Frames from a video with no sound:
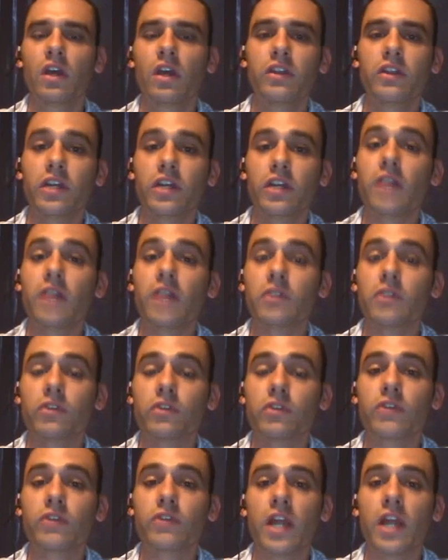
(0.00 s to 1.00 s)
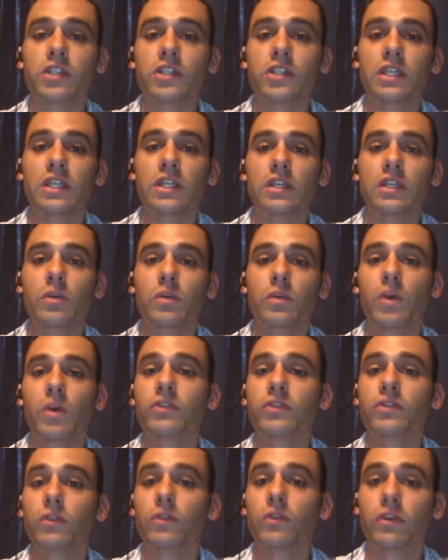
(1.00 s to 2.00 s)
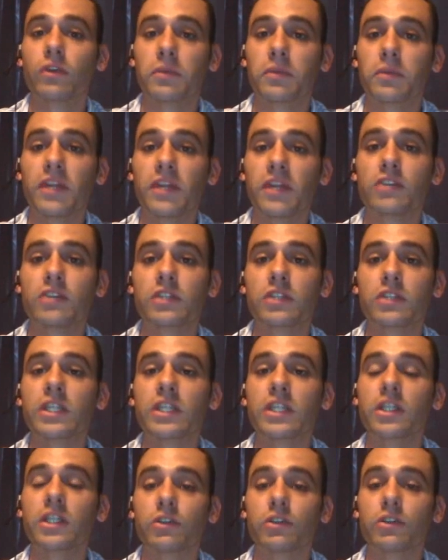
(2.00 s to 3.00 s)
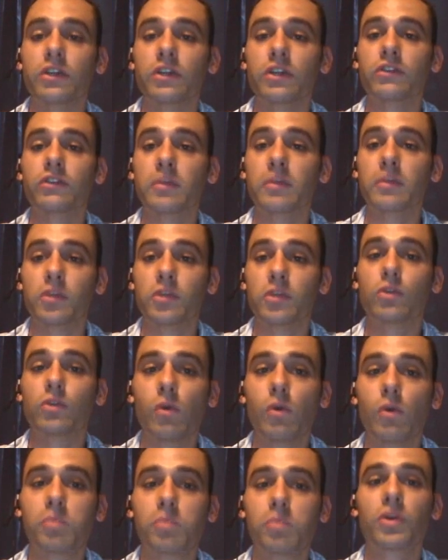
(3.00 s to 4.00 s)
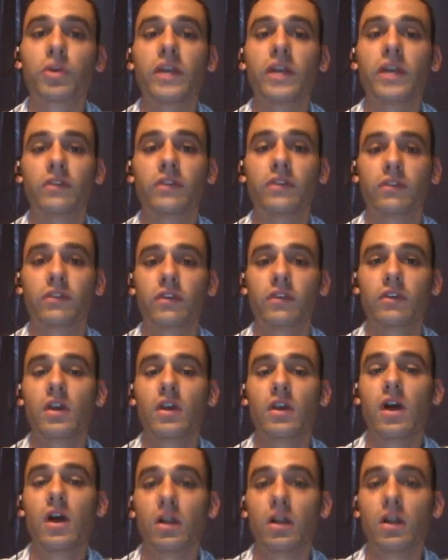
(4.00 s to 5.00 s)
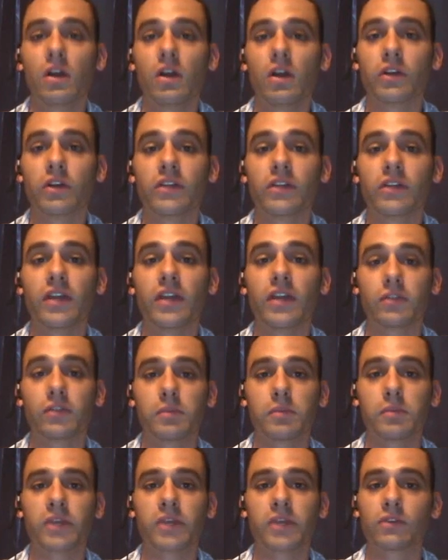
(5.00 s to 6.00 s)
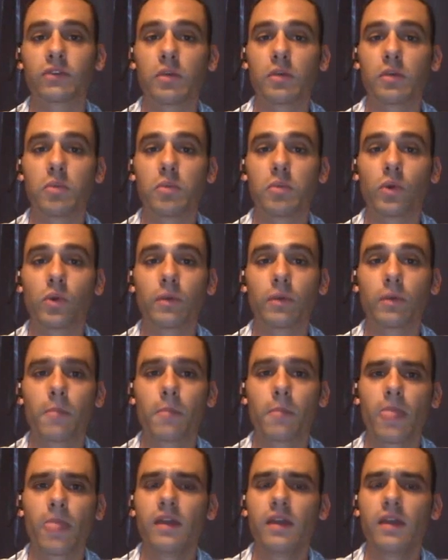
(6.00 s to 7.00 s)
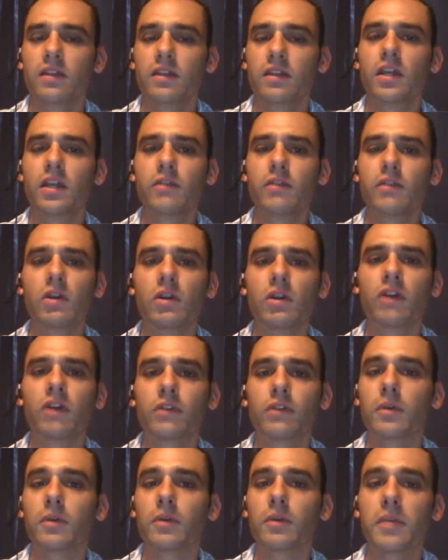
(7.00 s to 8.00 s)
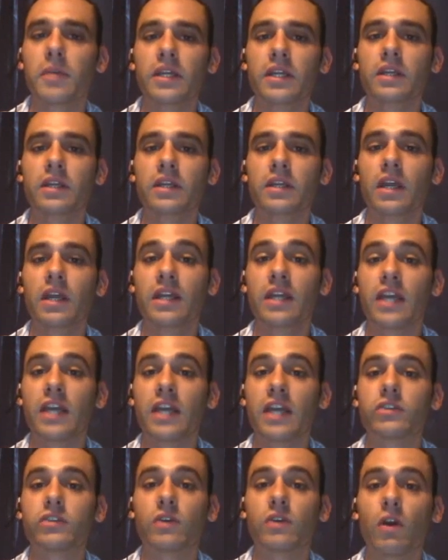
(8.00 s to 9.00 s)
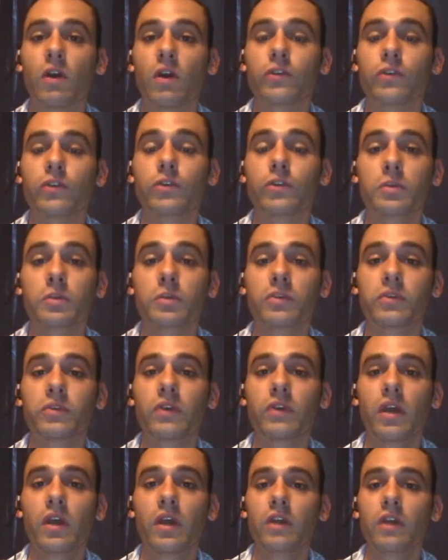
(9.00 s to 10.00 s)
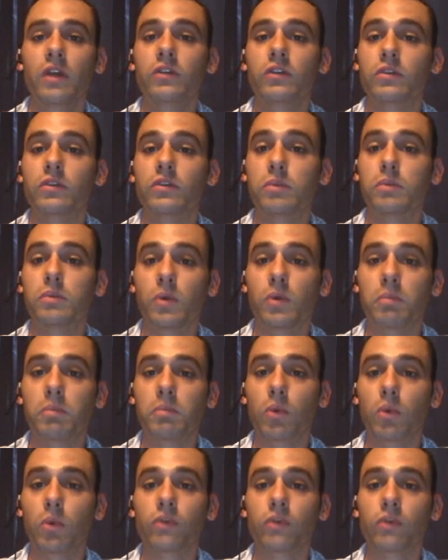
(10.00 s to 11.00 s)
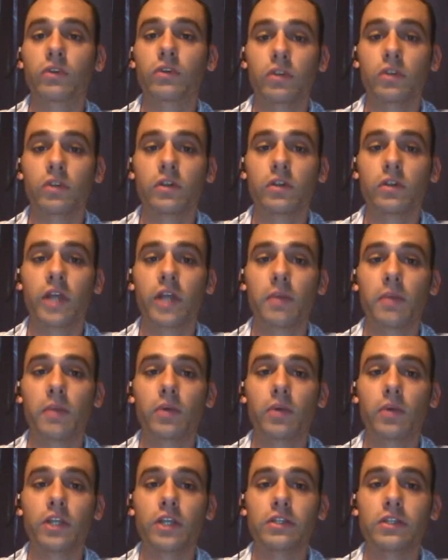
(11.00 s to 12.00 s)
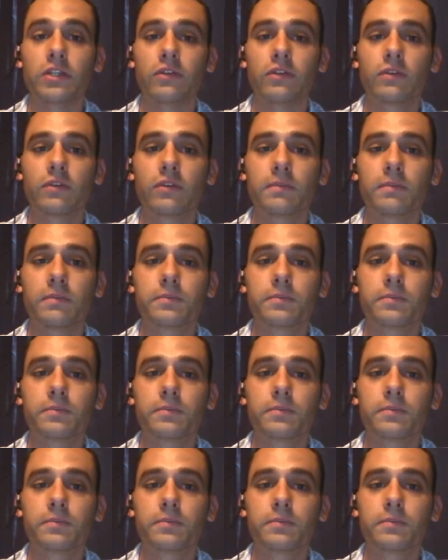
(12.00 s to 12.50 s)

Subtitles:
the governor's strategy was to substantially increase the patrol presence along the Texas-Mexico border. The governor also committed National Guard troops to support border security operations.